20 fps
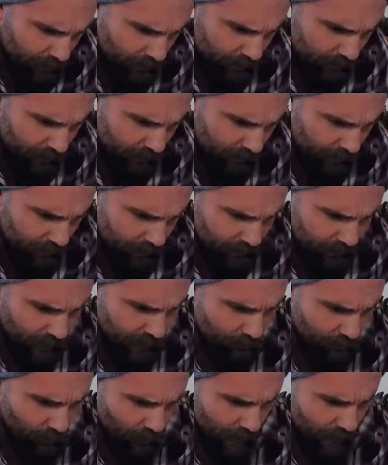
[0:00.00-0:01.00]
in the
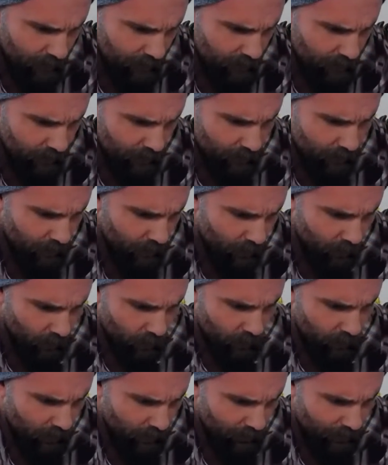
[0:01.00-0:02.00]
same way that you can go your
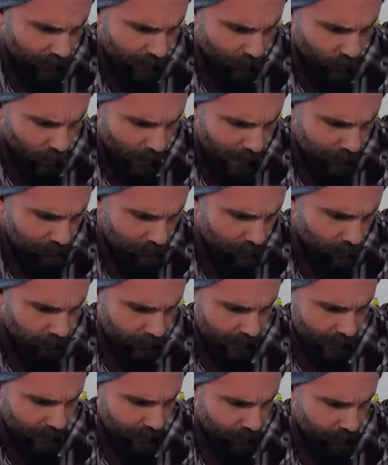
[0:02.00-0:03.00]
whole career without wet
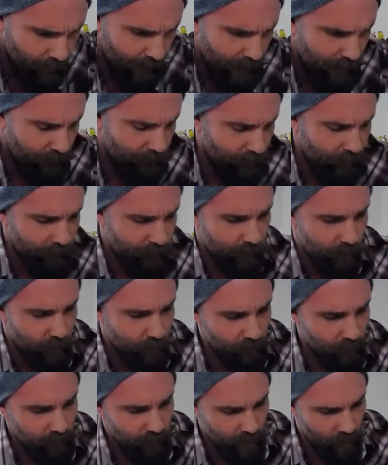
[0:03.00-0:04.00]
molding anything ever if
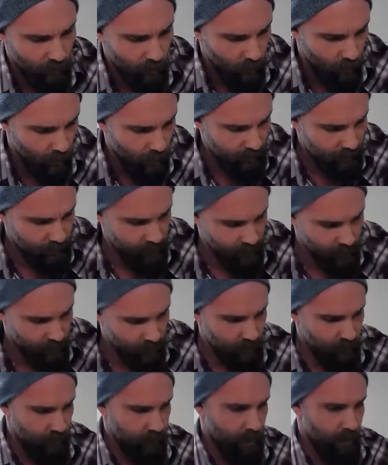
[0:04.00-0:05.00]
you don't want
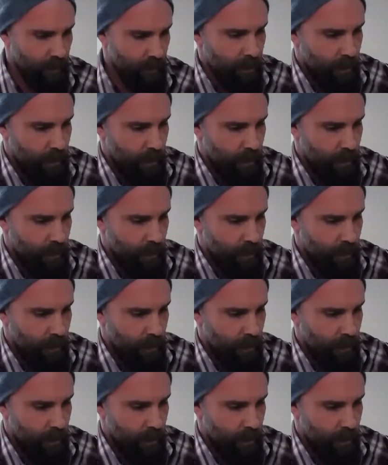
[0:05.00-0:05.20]
to.